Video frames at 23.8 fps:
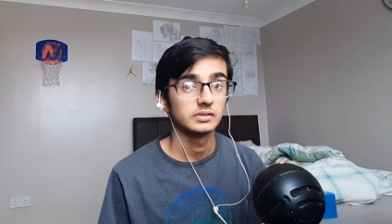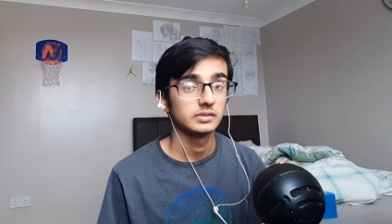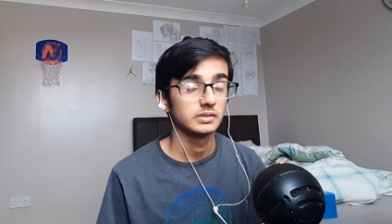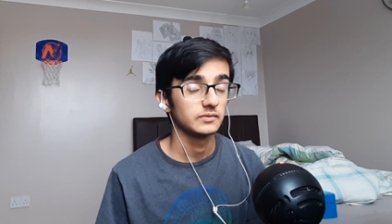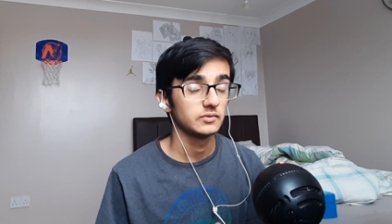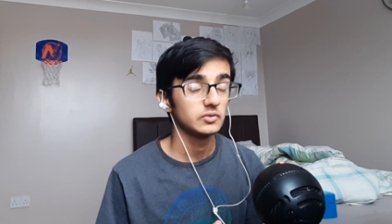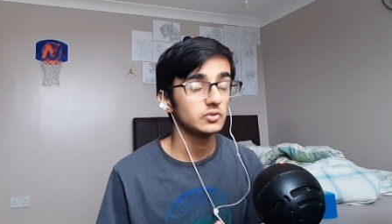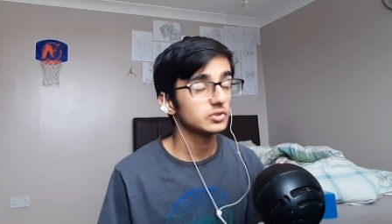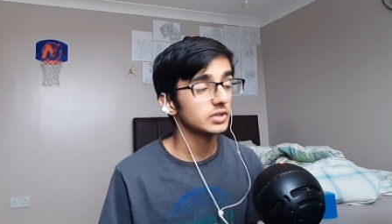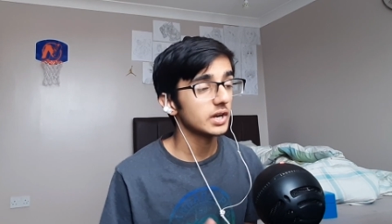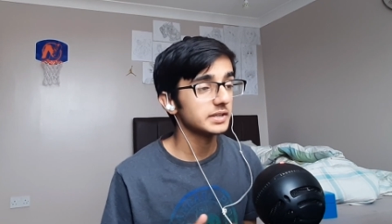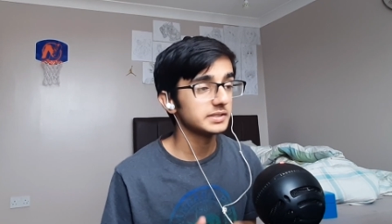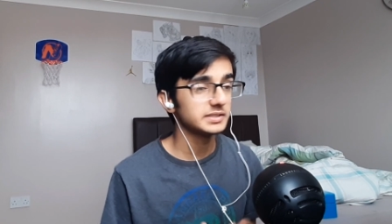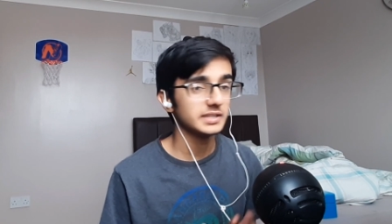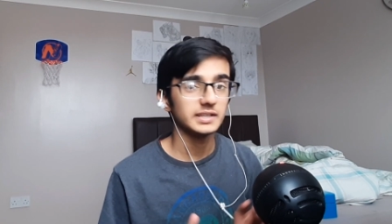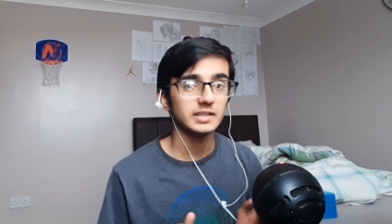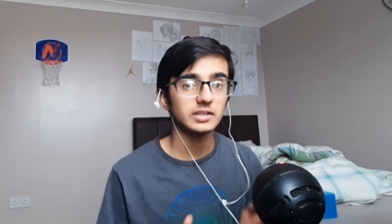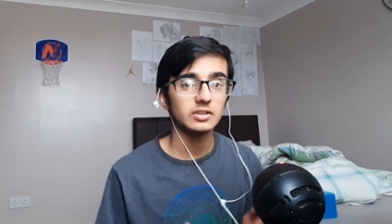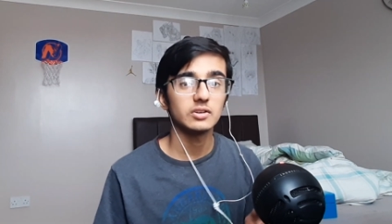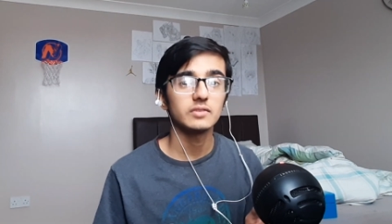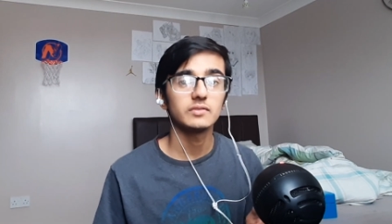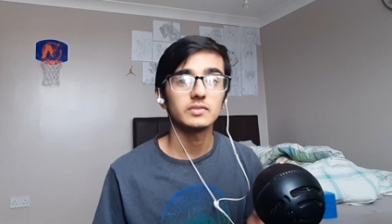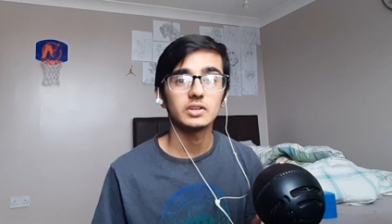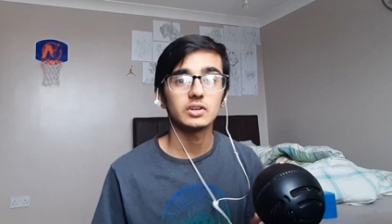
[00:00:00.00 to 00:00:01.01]
If you try
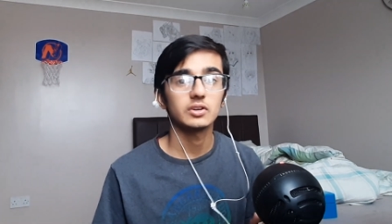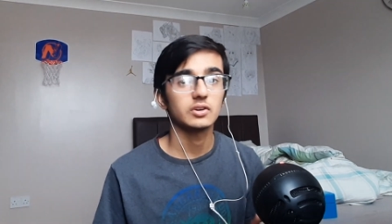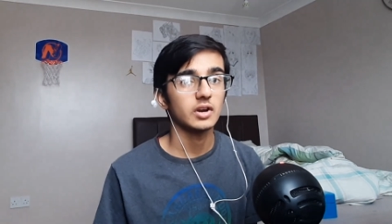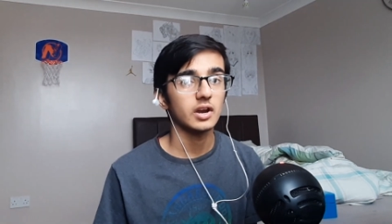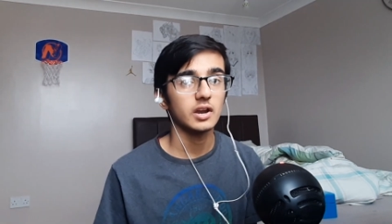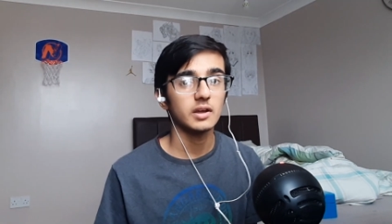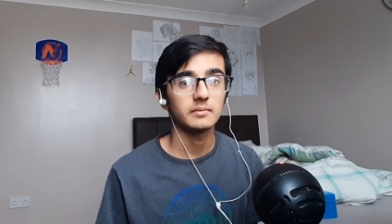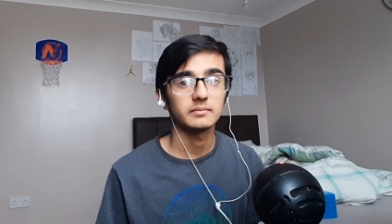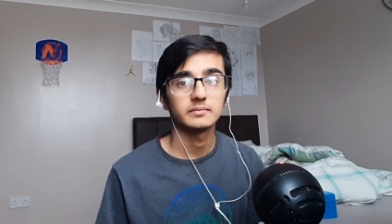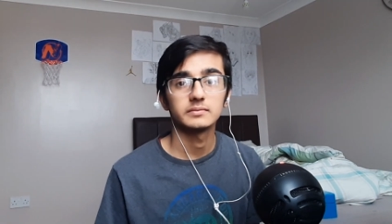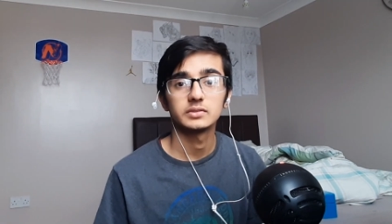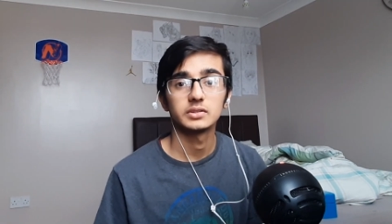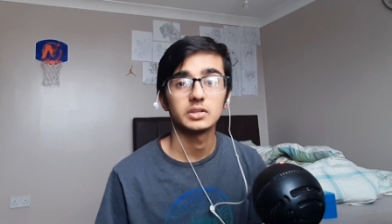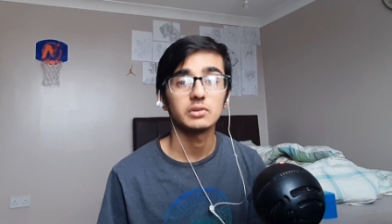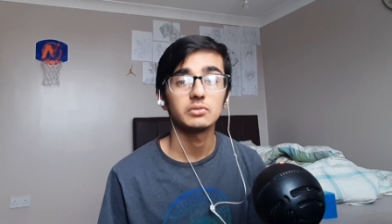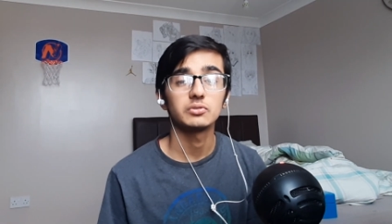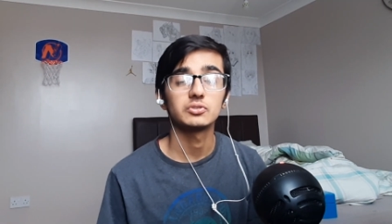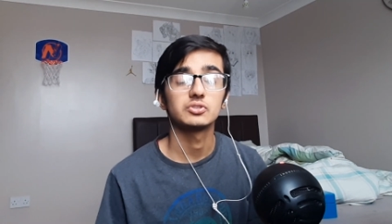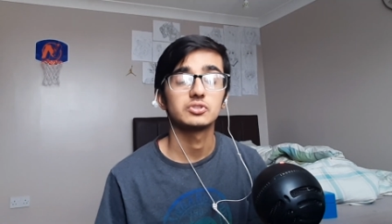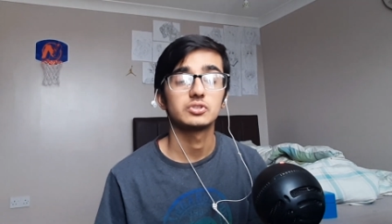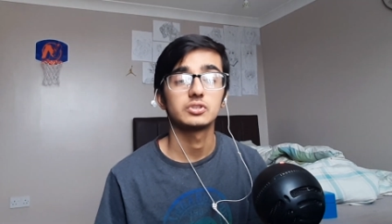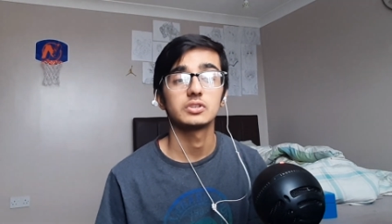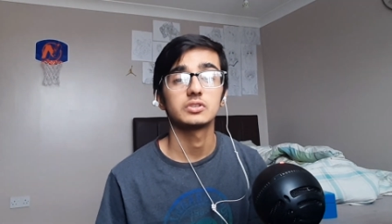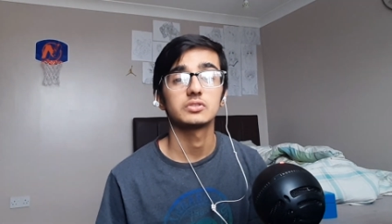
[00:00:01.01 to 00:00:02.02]
taking over their crap, they will
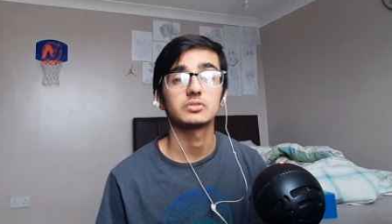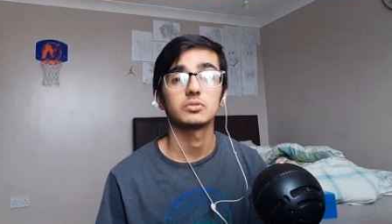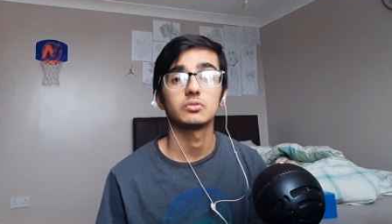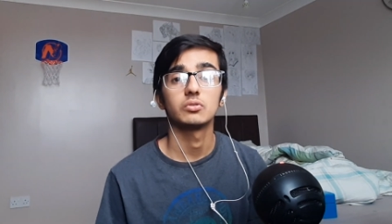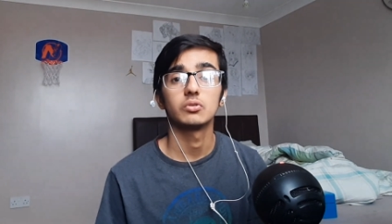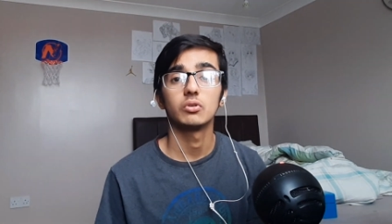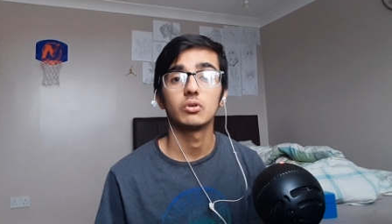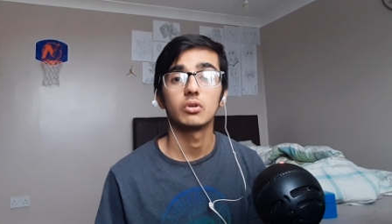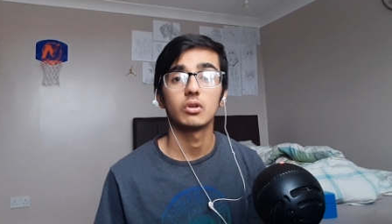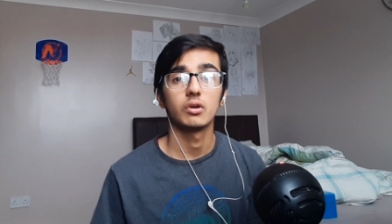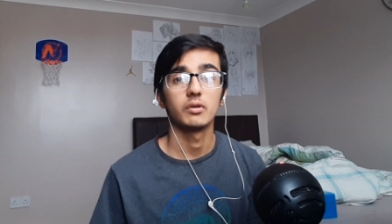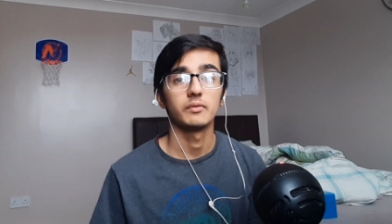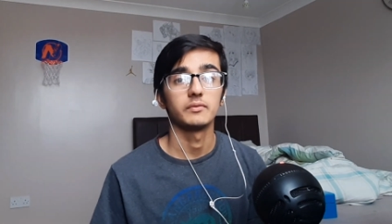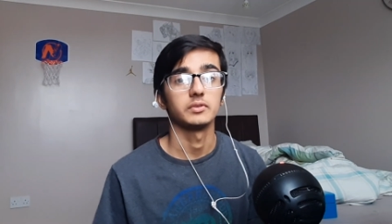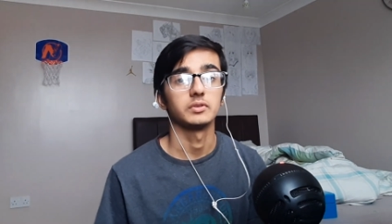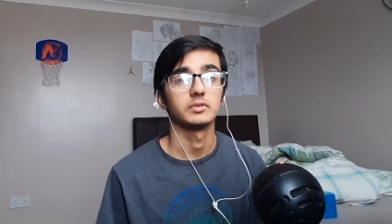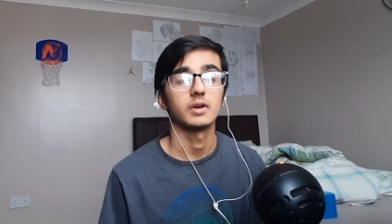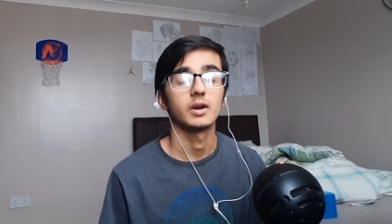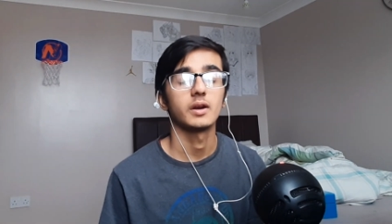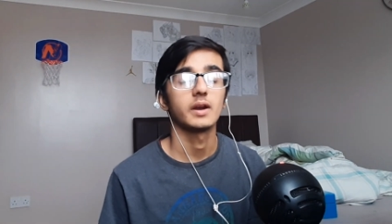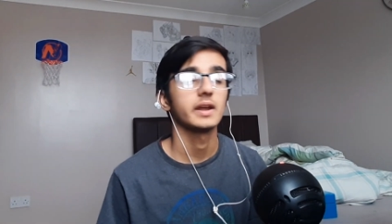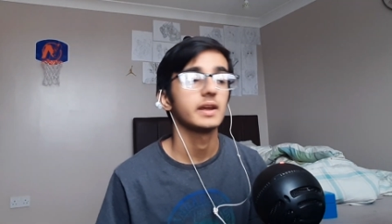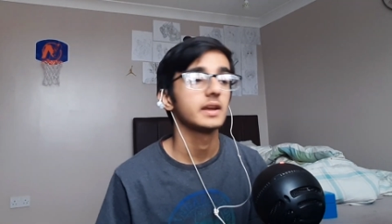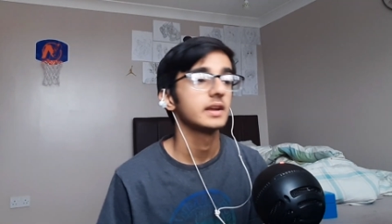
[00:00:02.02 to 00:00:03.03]
jizz all over you,
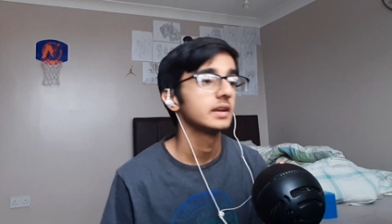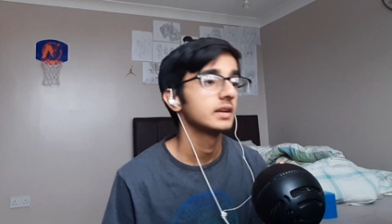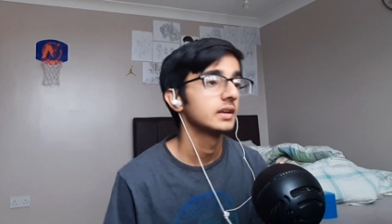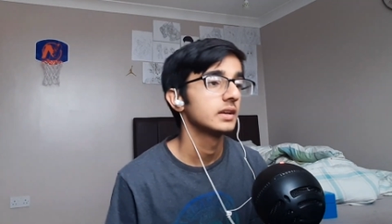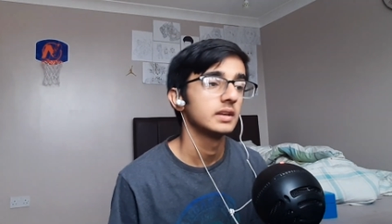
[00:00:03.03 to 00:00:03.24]
alright?